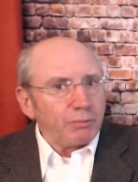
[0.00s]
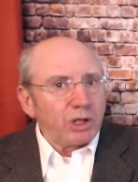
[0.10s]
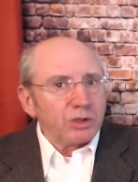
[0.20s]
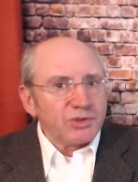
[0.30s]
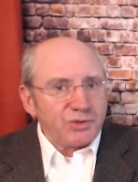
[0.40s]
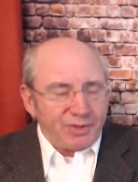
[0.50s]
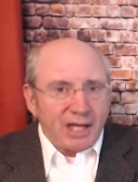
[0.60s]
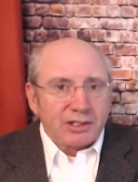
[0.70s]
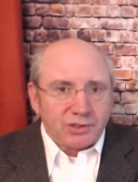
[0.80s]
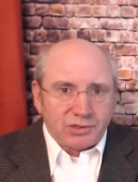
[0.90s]
because
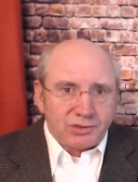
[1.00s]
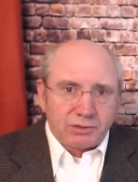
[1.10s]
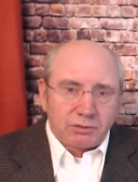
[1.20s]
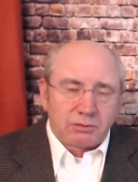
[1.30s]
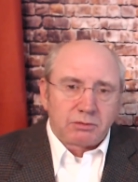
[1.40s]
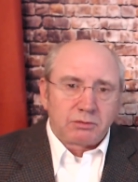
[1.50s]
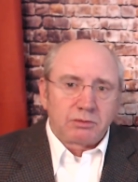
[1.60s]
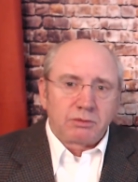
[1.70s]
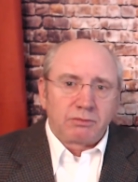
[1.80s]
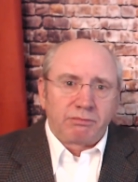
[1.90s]
that's
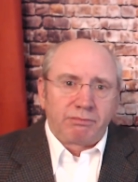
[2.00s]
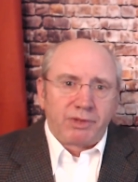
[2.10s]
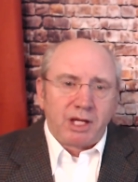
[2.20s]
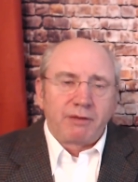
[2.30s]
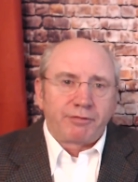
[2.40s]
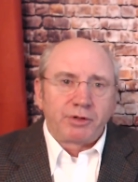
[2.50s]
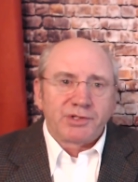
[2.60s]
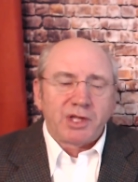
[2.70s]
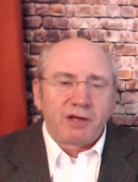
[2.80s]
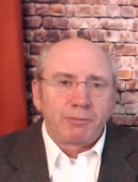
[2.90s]
the inference
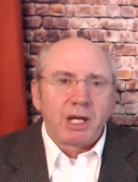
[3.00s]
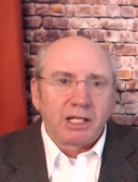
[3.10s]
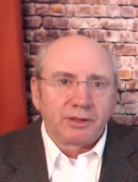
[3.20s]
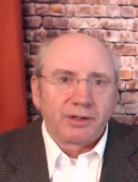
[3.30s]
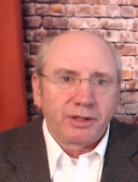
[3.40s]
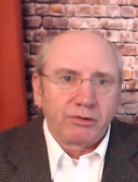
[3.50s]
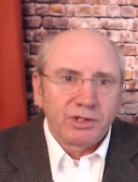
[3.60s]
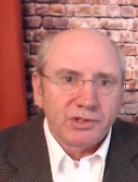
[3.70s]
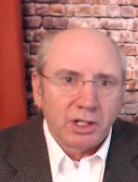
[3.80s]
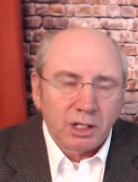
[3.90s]
they've made that there
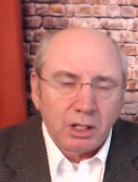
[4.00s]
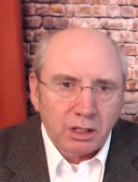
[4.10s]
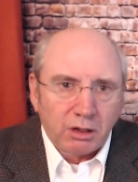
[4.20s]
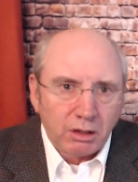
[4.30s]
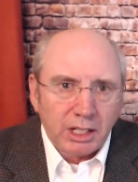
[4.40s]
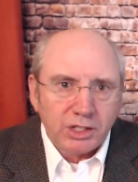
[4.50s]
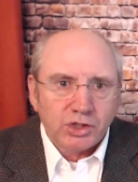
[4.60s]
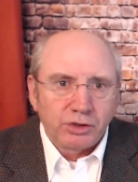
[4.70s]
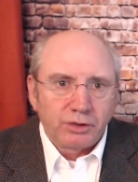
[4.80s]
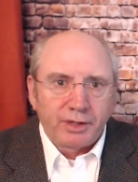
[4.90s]
is a, a,
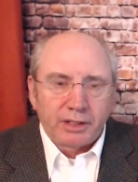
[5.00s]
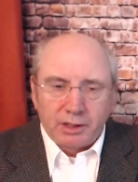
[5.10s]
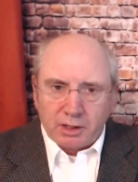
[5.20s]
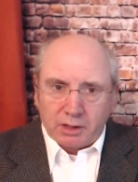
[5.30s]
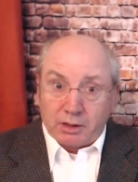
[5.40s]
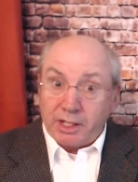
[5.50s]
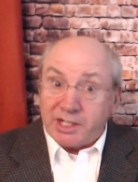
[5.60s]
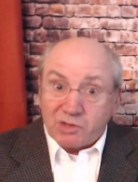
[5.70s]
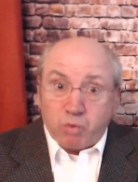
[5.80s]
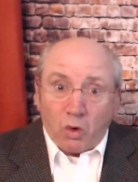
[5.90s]
correlation that it
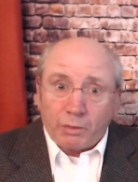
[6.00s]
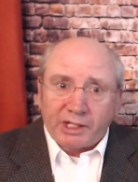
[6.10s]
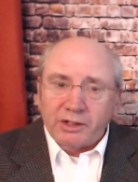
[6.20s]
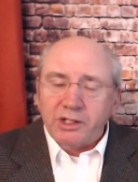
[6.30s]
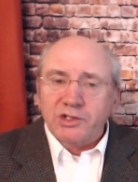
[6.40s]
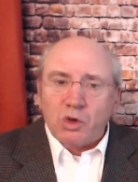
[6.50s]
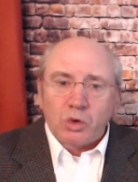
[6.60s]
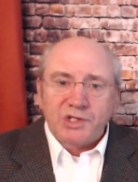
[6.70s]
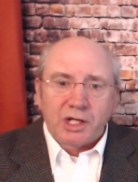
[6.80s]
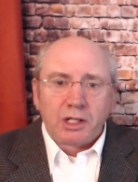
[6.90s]
is warming that is
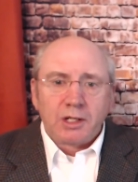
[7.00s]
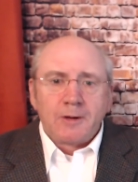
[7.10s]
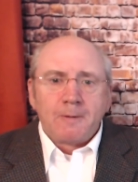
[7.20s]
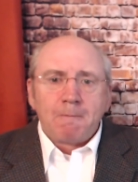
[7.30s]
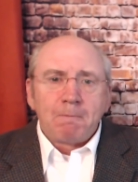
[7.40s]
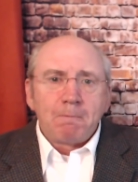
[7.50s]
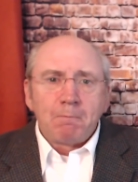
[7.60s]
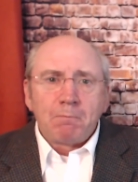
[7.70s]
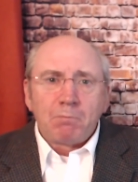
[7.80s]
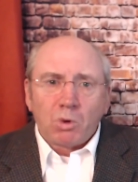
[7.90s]
causing
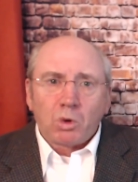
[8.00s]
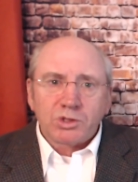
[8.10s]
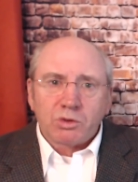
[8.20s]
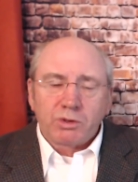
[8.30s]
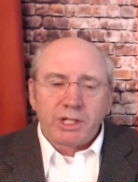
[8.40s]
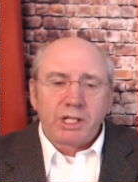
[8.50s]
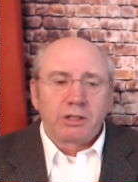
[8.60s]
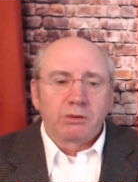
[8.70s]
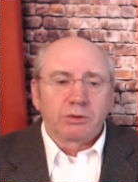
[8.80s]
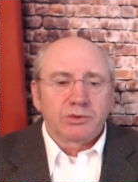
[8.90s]
more
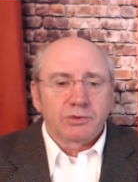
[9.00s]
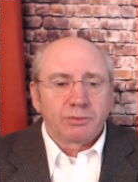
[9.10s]
tornadoes.